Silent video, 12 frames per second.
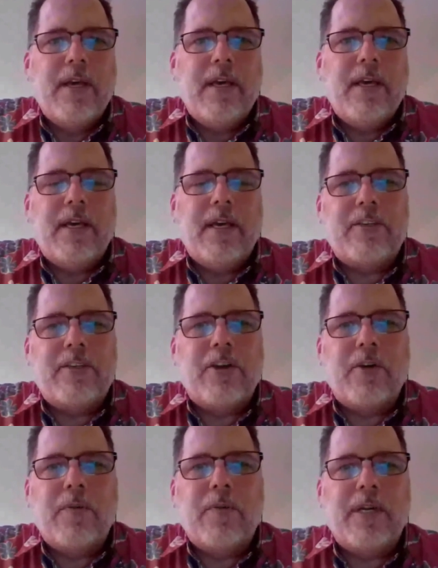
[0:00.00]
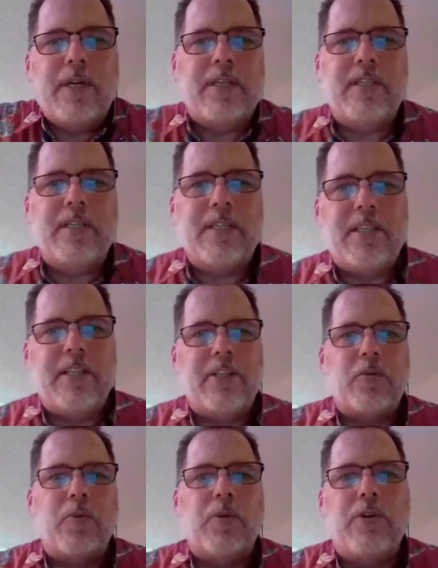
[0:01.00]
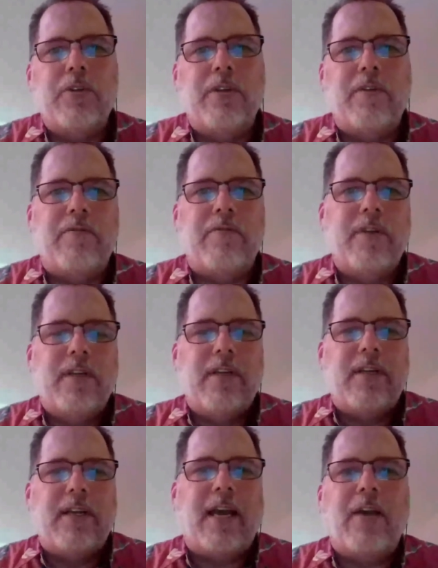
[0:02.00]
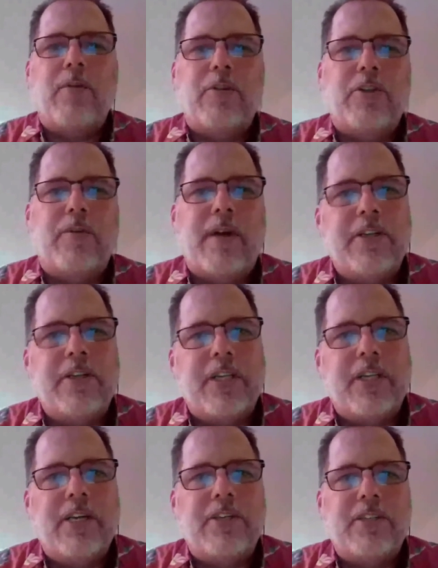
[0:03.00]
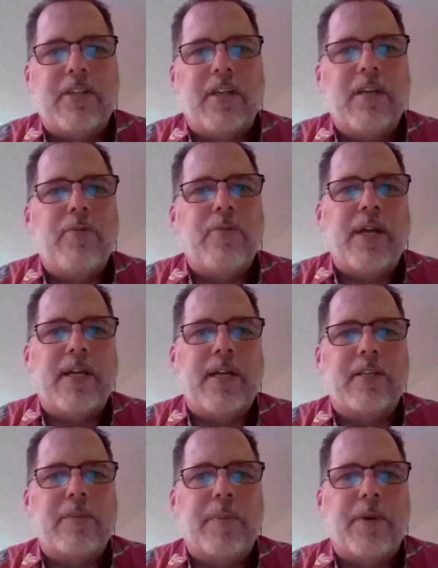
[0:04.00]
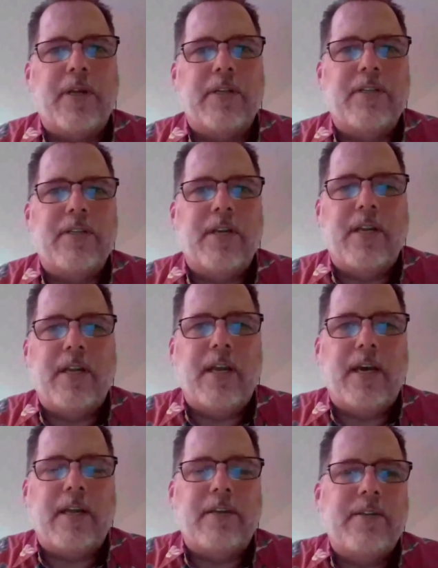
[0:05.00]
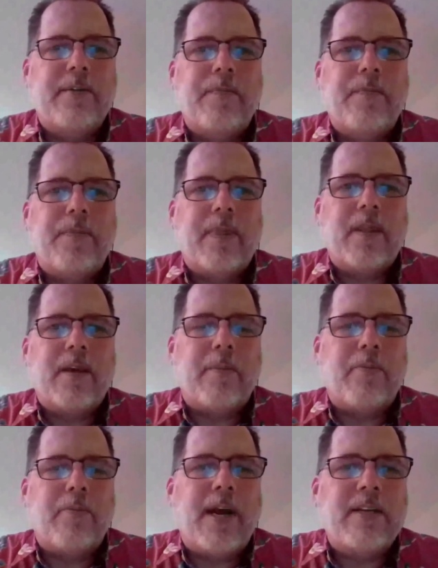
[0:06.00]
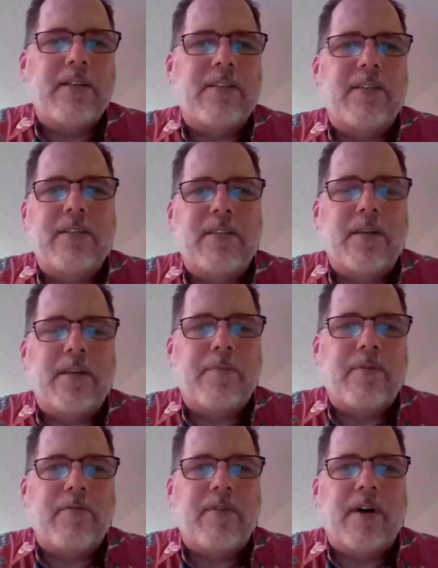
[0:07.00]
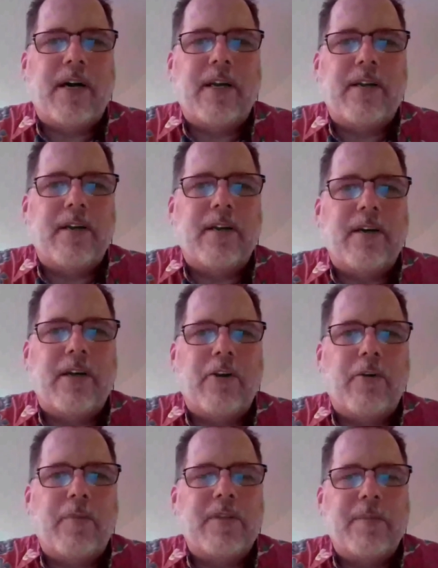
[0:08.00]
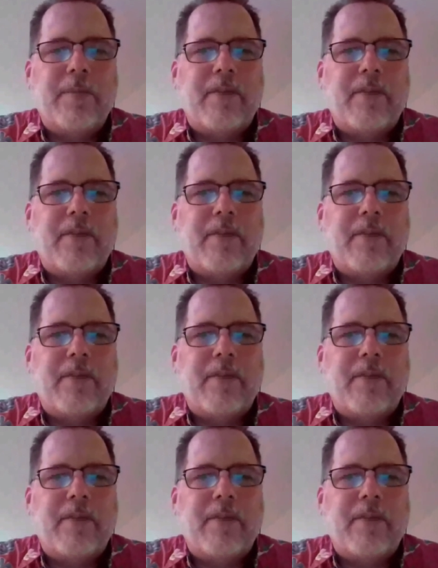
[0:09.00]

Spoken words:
And so we exist in this world of language around education as a liberating experience, and yet practices that provide an enormous amount of